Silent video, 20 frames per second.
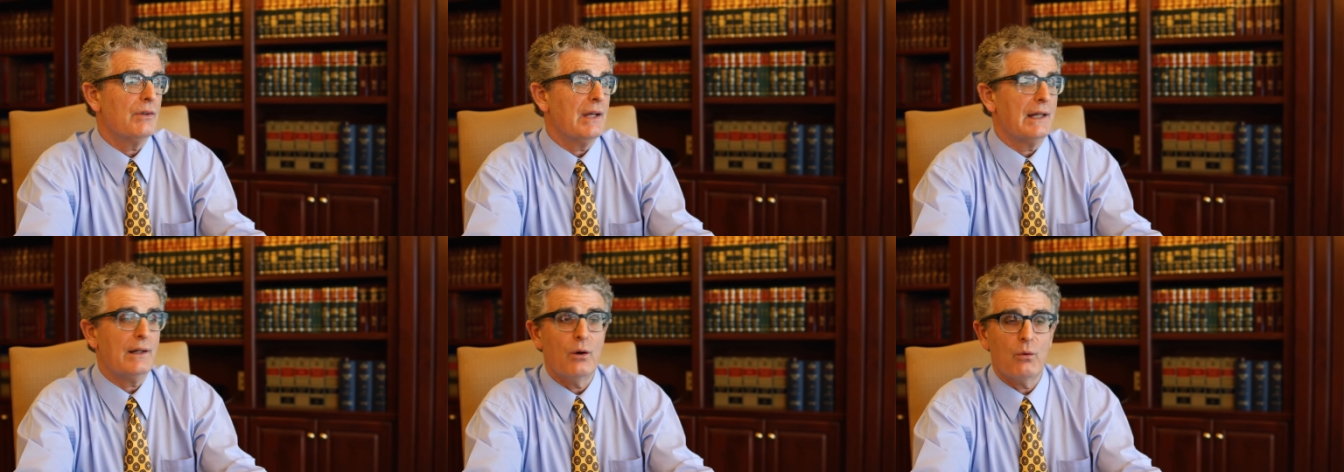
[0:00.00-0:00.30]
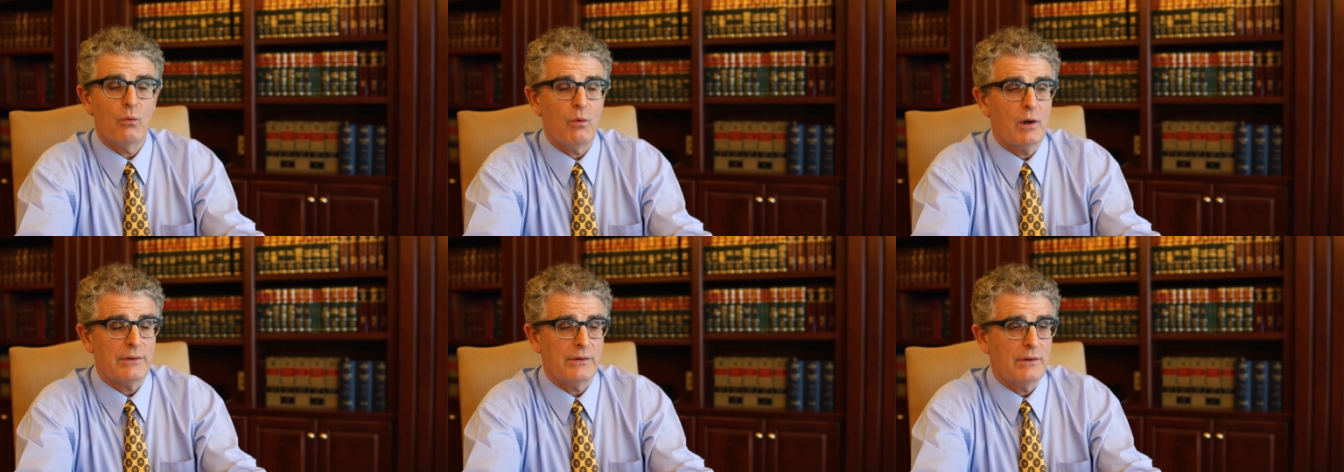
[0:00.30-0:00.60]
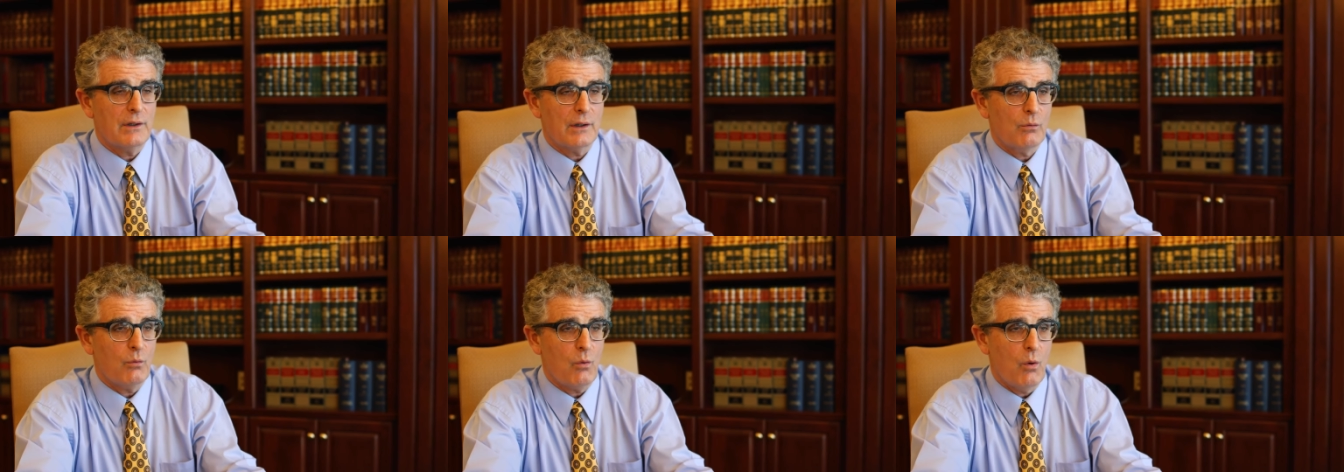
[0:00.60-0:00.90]
They don't
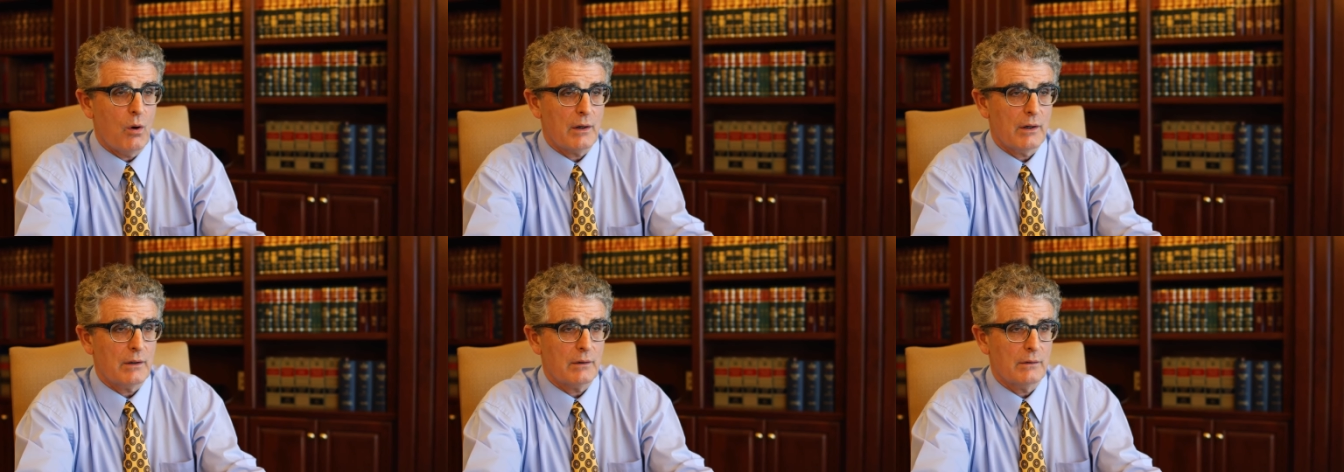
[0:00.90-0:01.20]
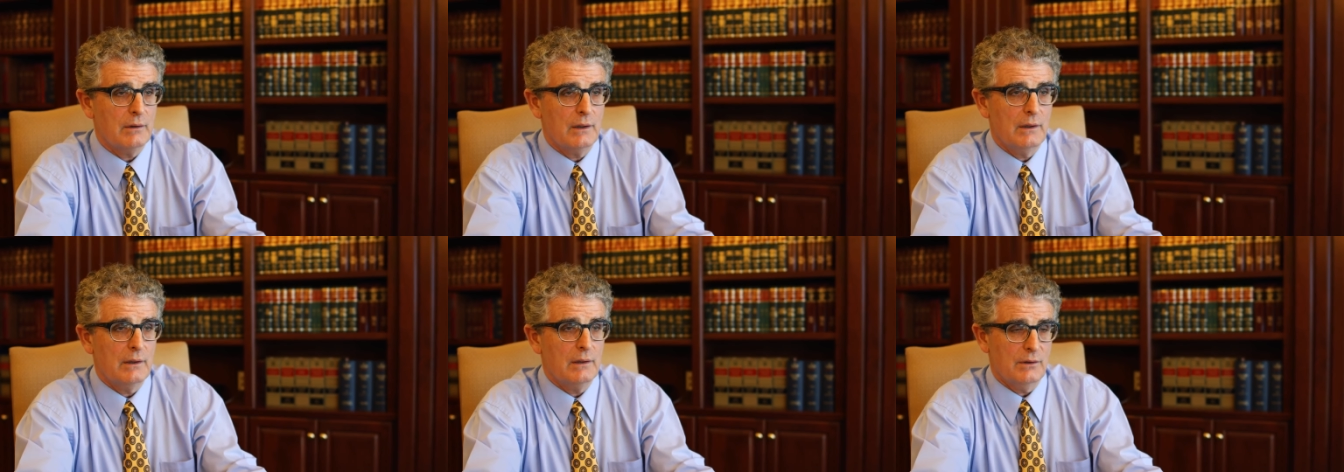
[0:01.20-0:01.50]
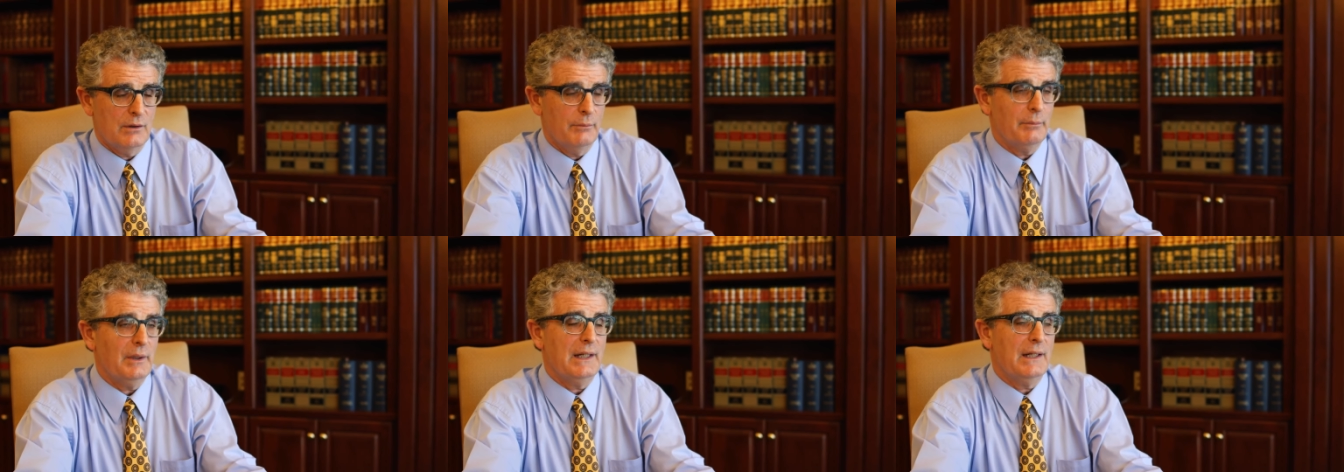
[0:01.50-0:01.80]
want their water
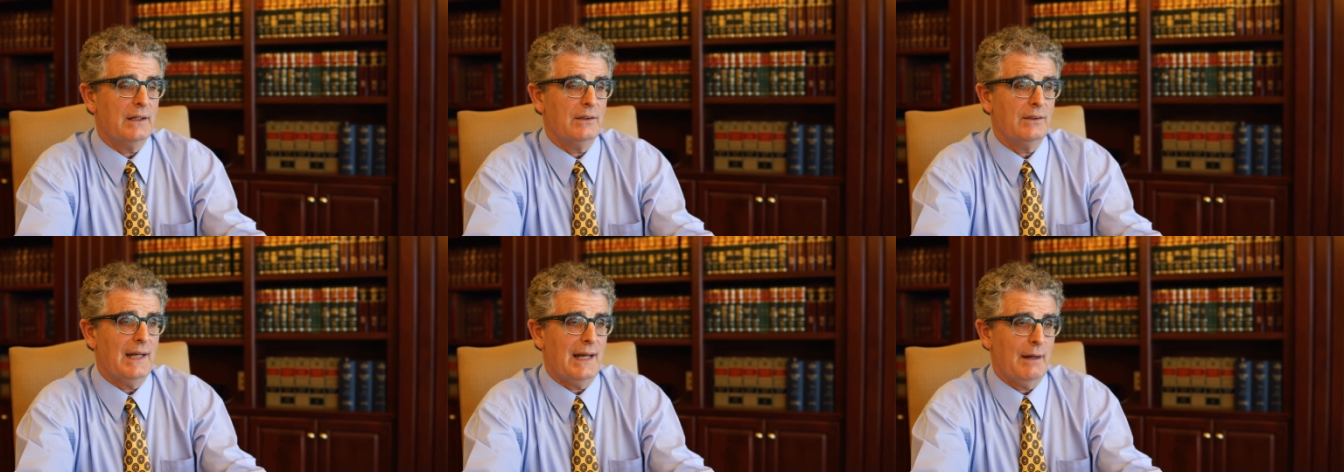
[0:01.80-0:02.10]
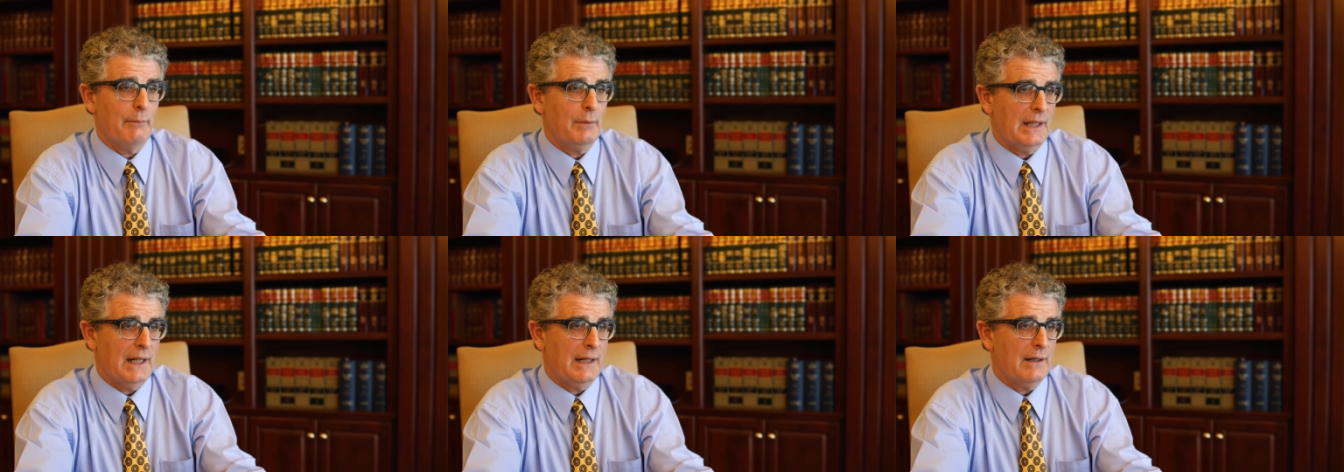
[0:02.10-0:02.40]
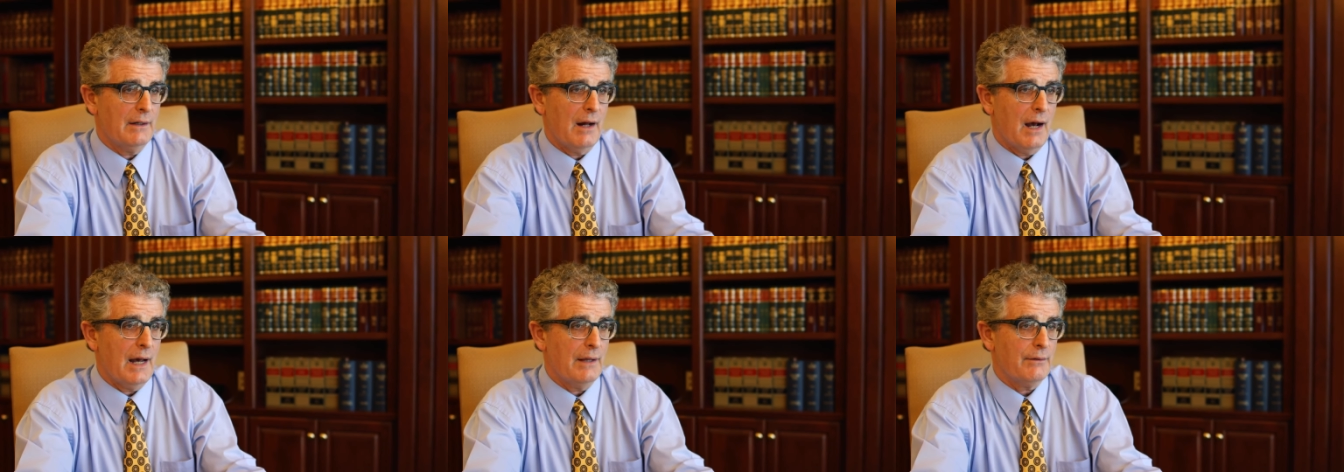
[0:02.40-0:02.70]
to be
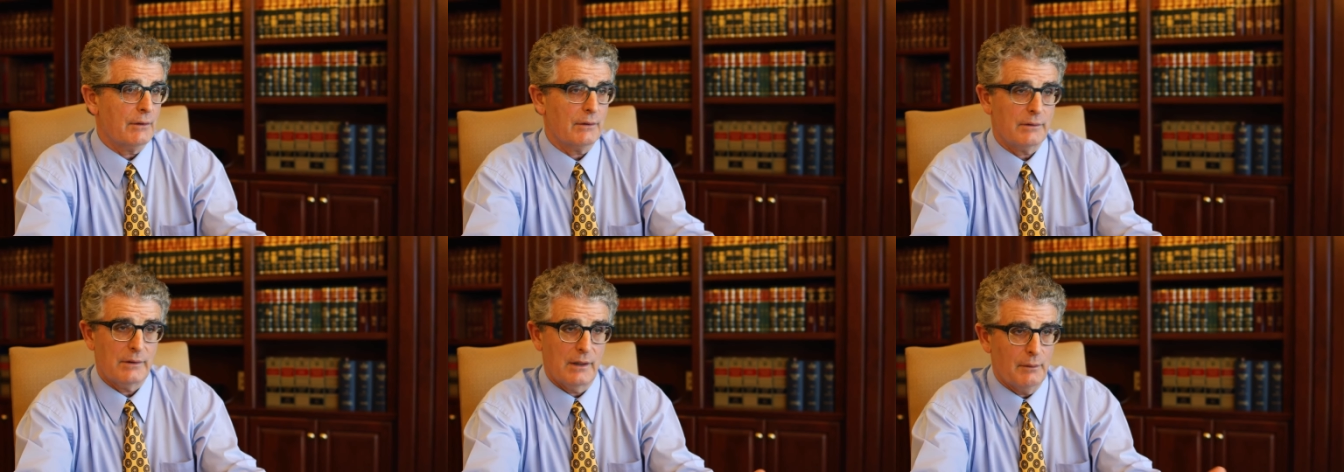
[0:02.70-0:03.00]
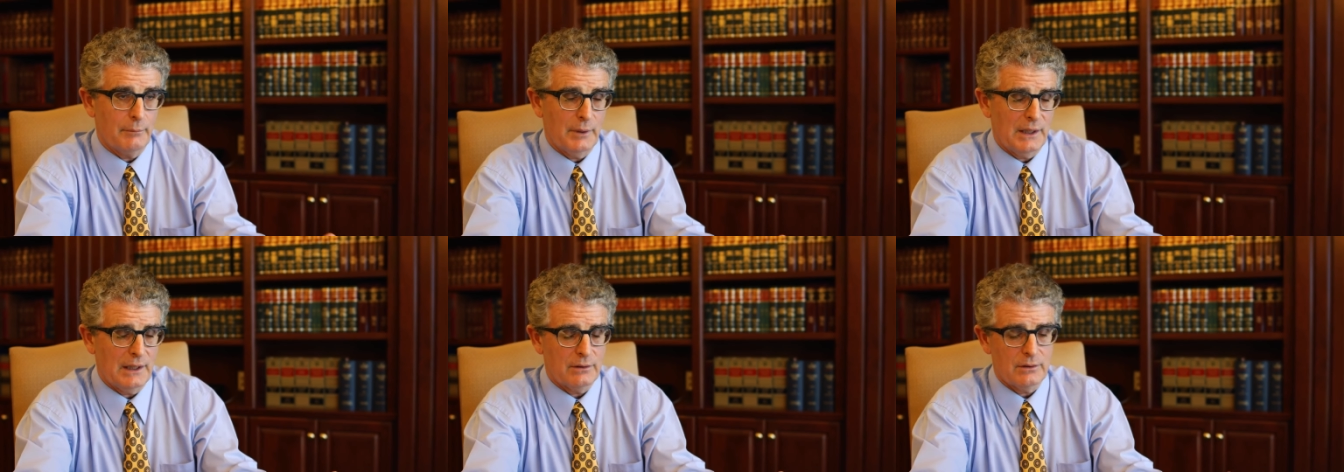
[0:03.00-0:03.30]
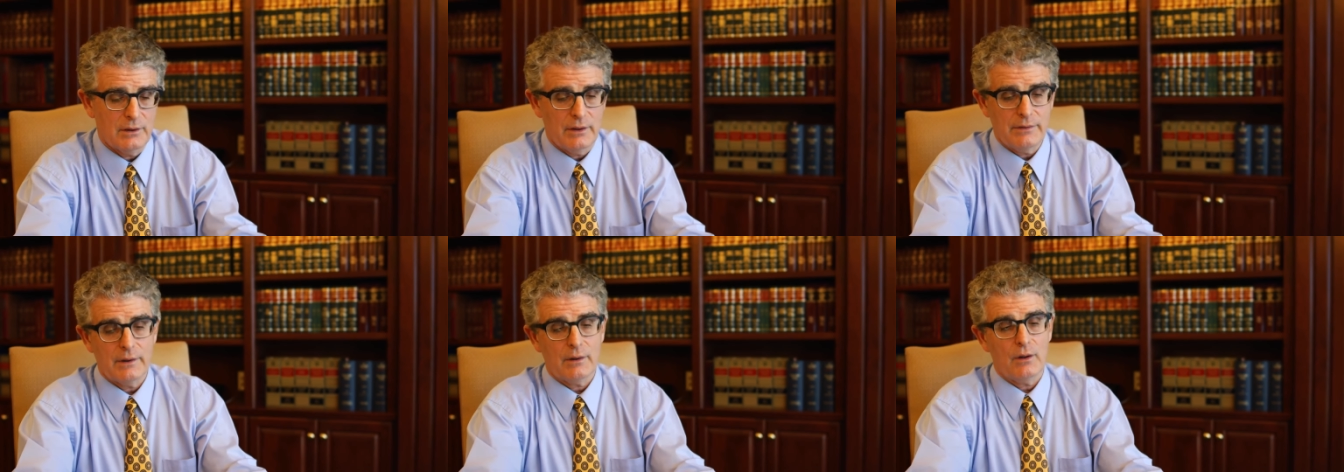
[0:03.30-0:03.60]
contaminated either coming
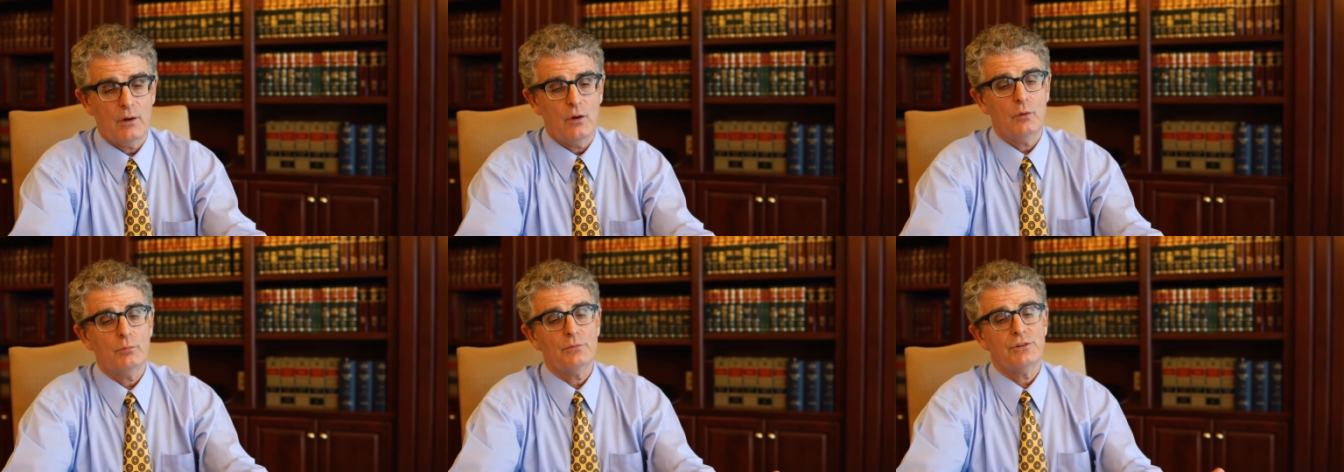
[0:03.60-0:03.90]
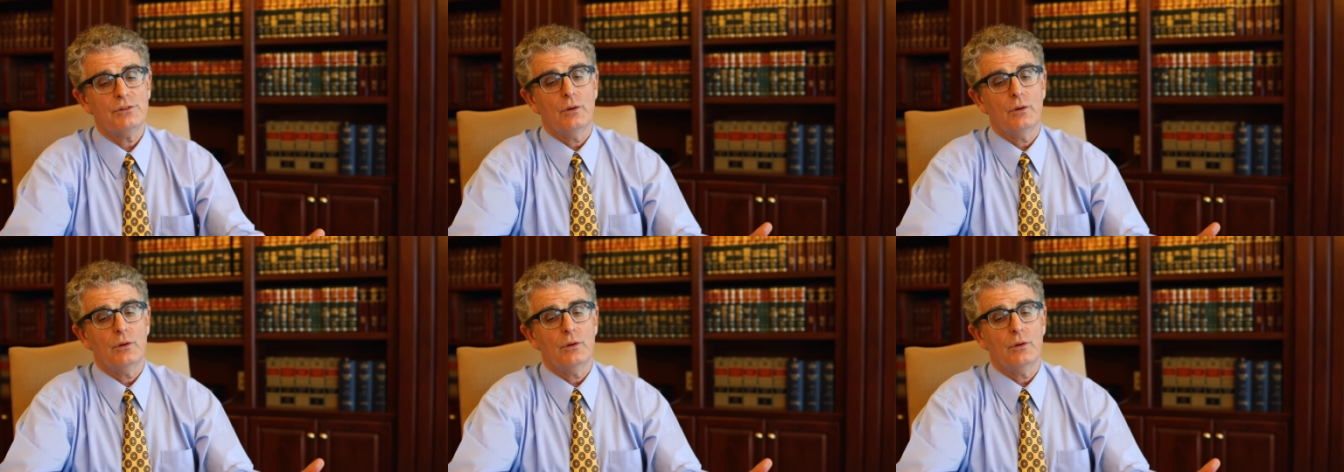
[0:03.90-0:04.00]
into their home.